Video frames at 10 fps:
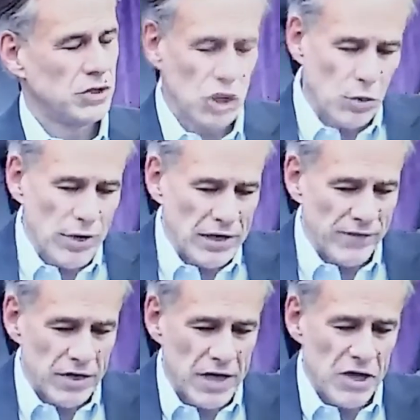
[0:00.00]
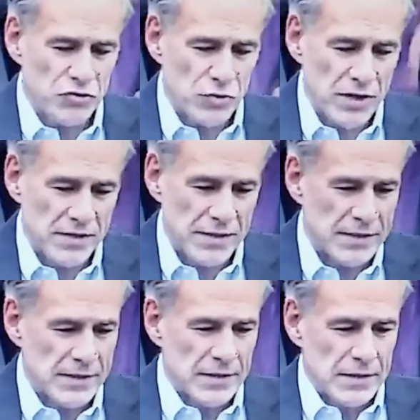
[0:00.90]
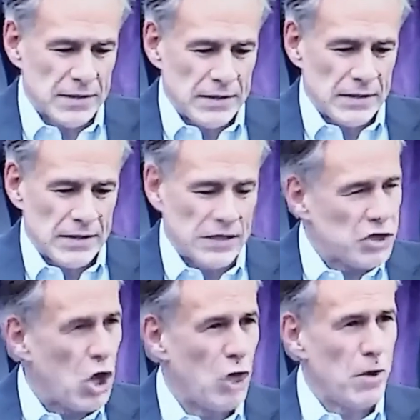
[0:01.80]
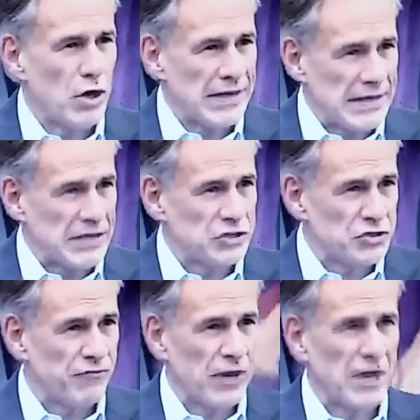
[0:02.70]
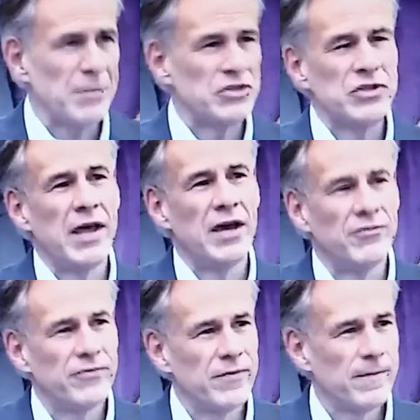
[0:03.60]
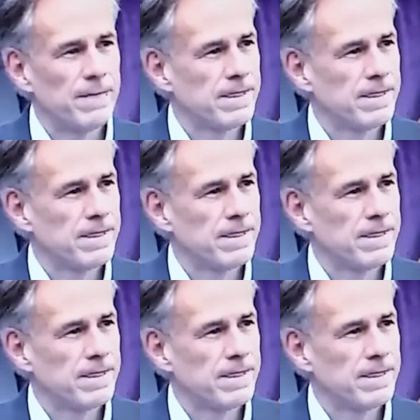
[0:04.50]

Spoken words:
You know, we live in a country that its hallmark is freedom itself.